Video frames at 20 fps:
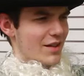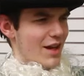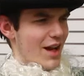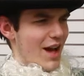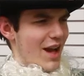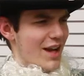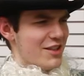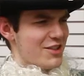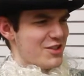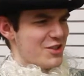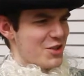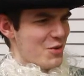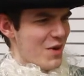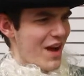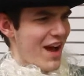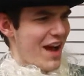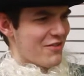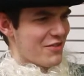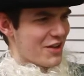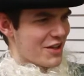I do
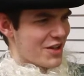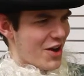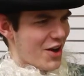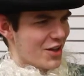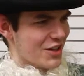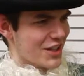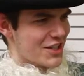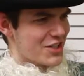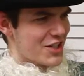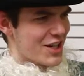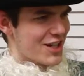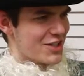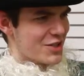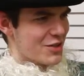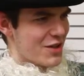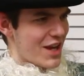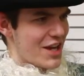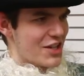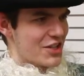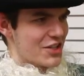have a college
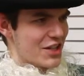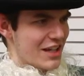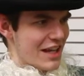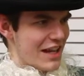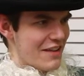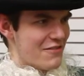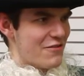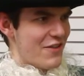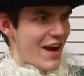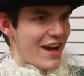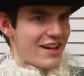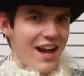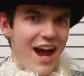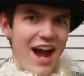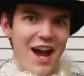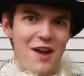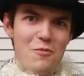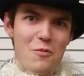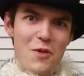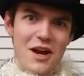education. In fact,
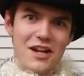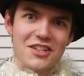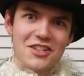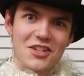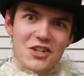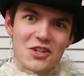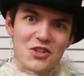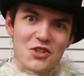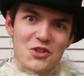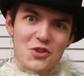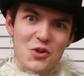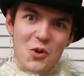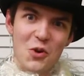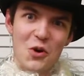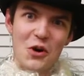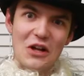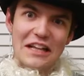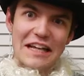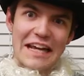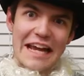I went to
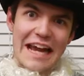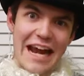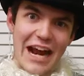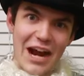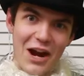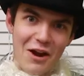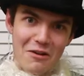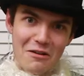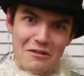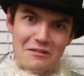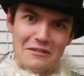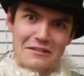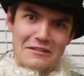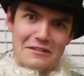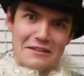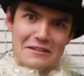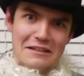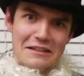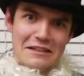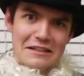school here!
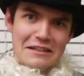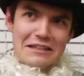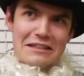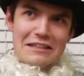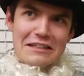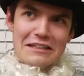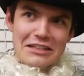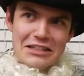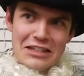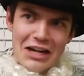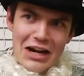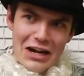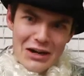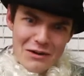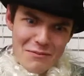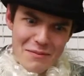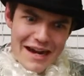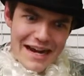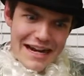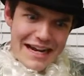
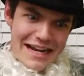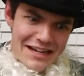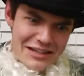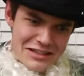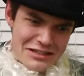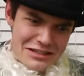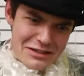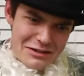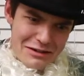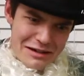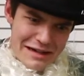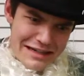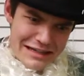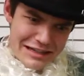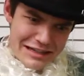Darn my history